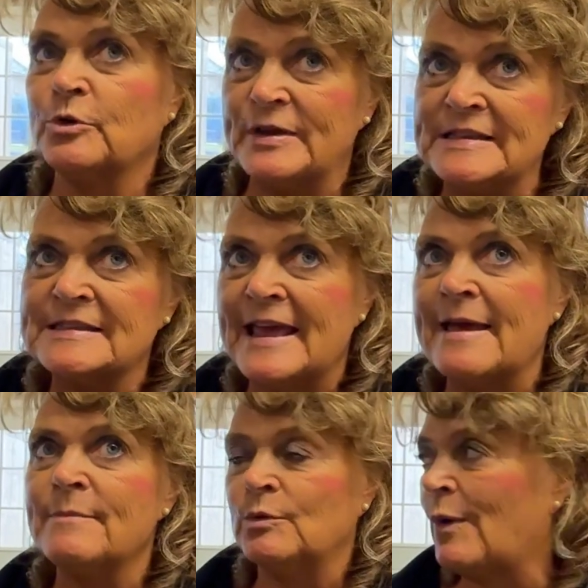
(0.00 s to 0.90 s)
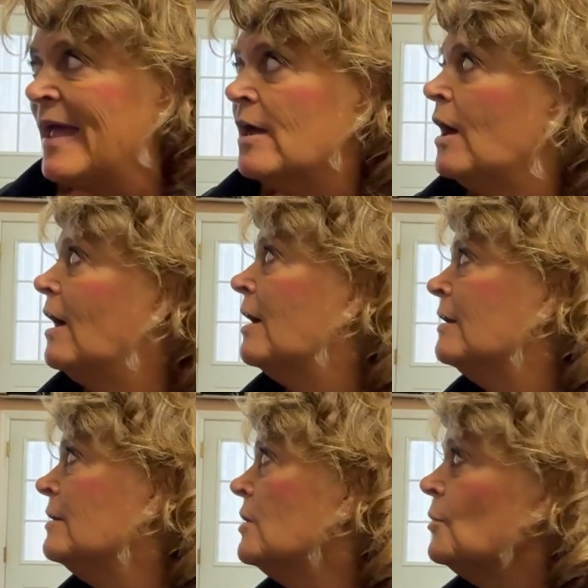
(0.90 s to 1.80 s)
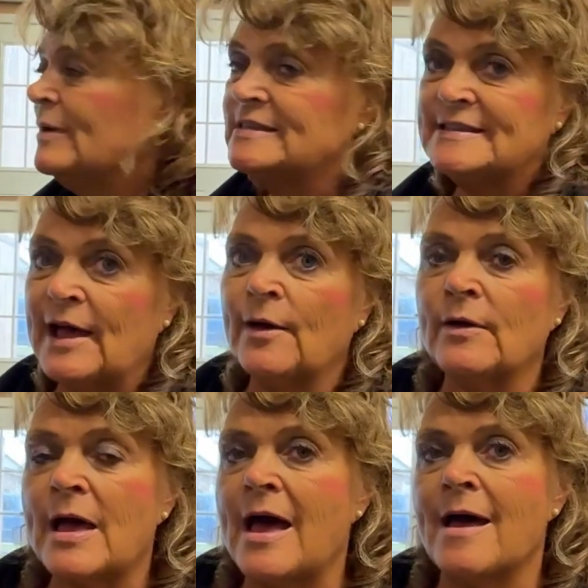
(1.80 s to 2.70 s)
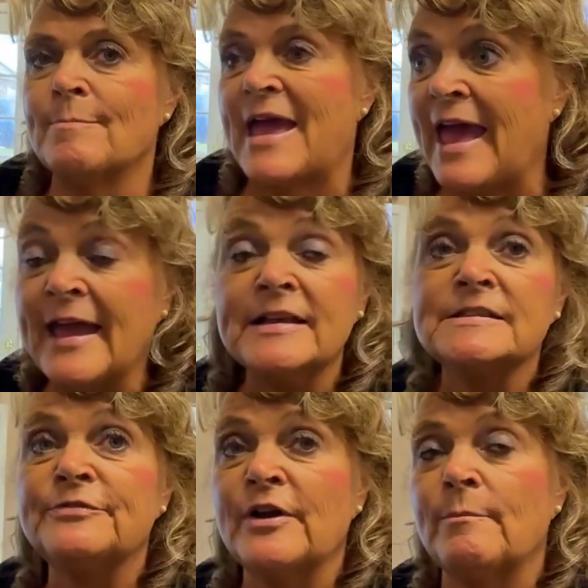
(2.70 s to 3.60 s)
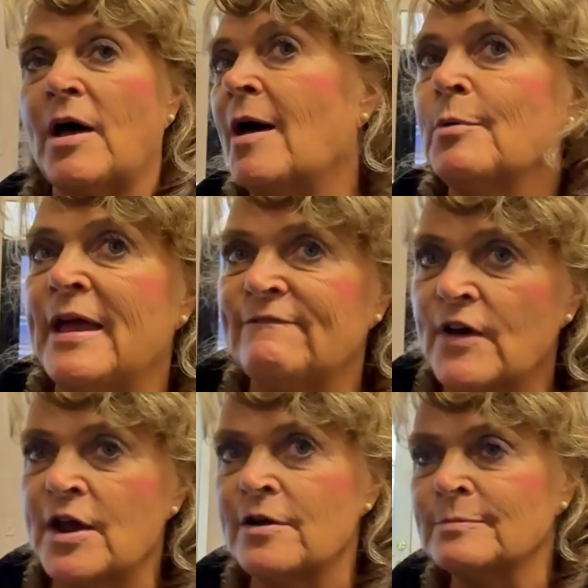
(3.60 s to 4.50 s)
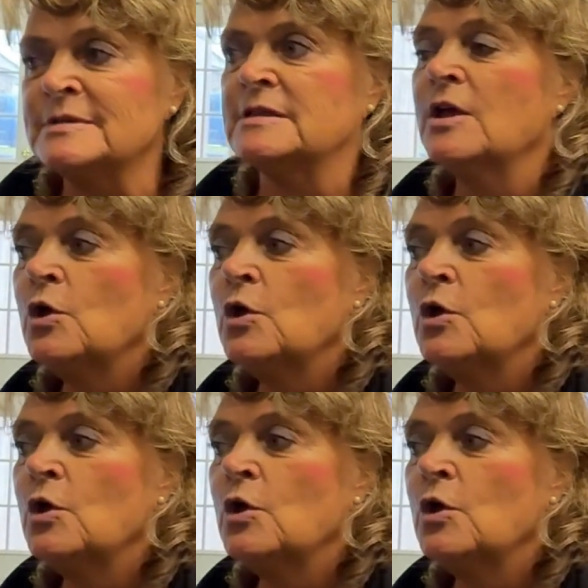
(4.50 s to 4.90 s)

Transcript: Green's Lamb in Whitehall. We sell eggs from Albright Farms.